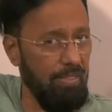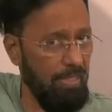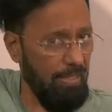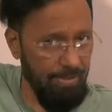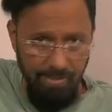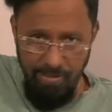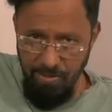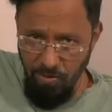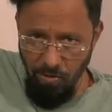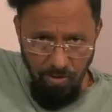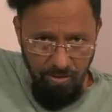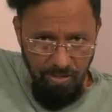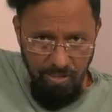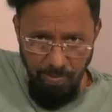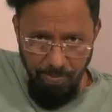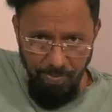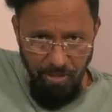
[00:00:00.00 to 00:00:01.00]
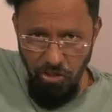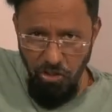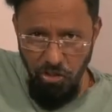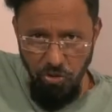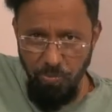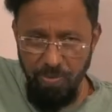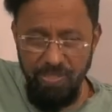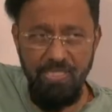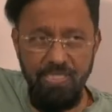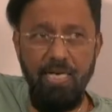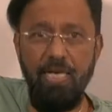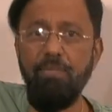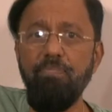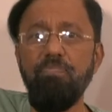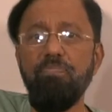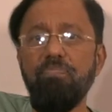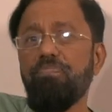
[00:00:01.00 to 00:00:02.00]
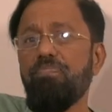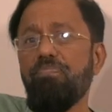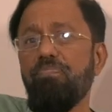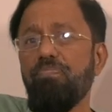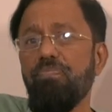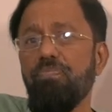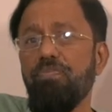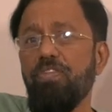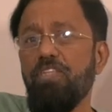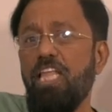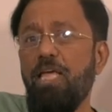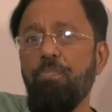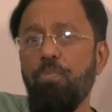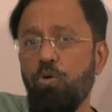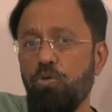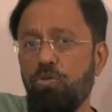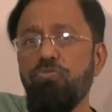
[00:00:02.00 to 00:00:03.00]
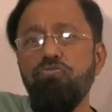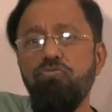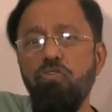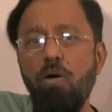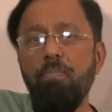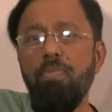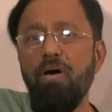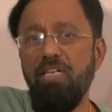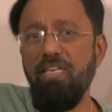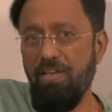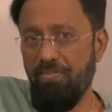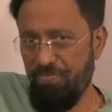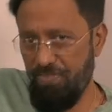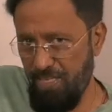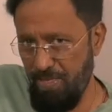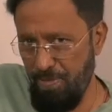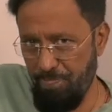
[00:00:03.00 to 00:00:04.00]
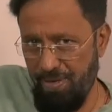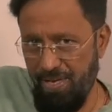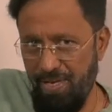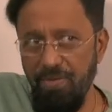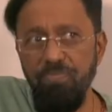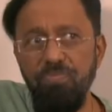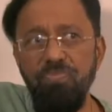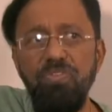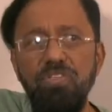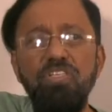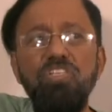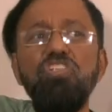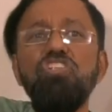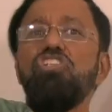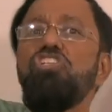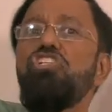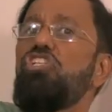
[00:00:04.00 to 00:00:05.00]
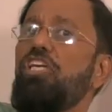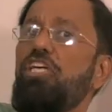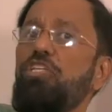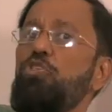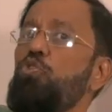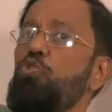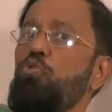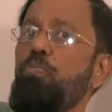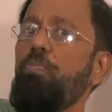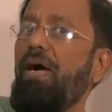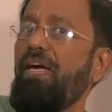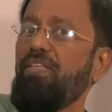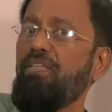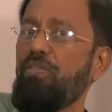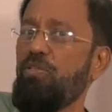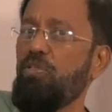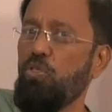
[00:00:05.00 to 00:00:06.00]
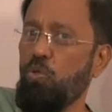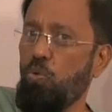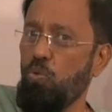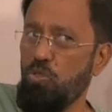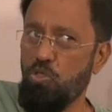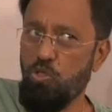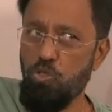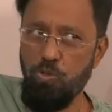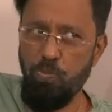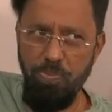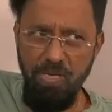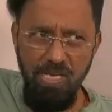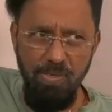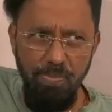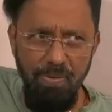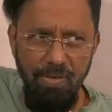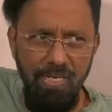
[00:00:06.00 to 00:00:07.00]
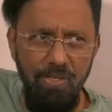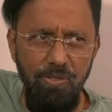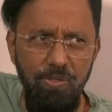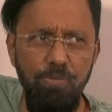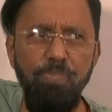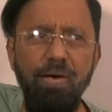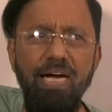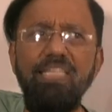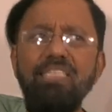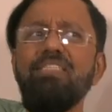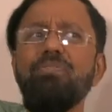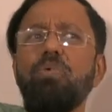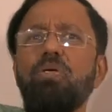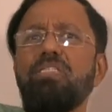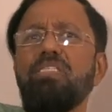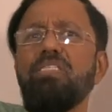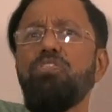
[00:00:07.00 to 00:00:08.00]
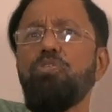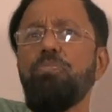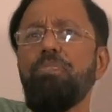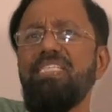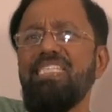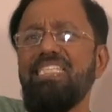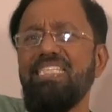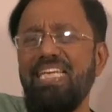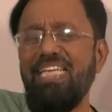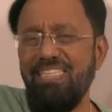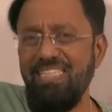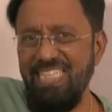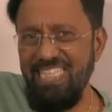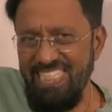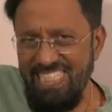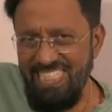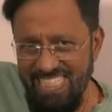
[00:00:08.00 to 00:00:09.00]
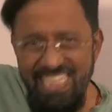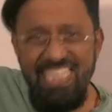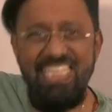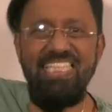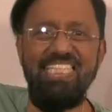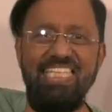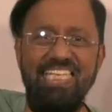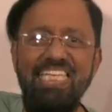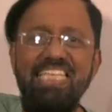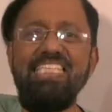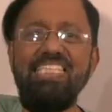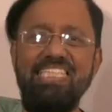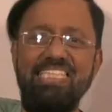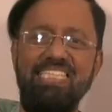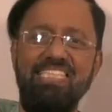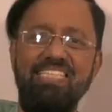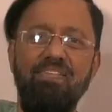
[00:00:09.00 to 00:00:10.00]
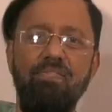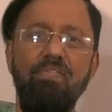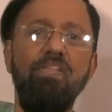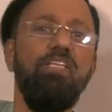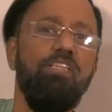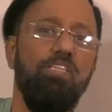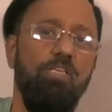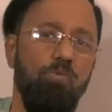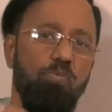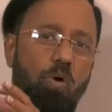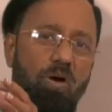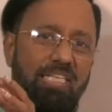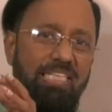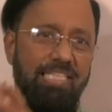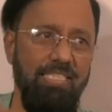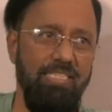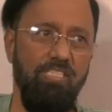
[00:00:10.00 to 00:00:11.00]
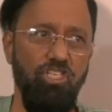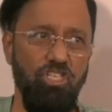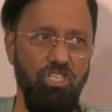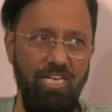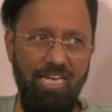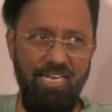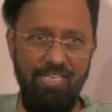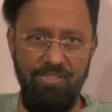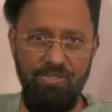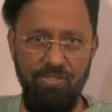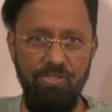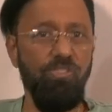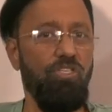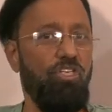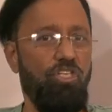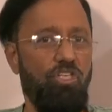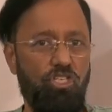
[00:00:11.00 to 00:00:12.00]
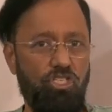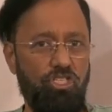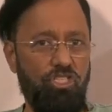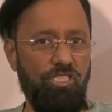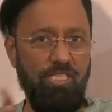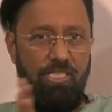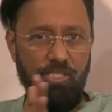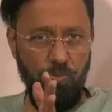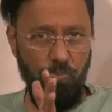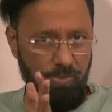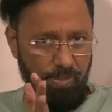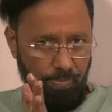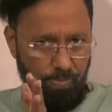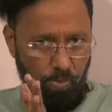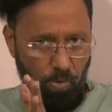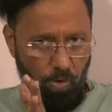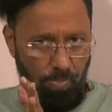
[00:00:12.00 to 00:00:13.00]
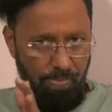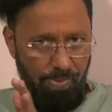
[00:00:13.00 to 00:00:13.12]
hasn't diminished with time. They both form a lovely pair. She has too minor a role to speak about, but what is to be said indeed is that what little she has, she does with a blob.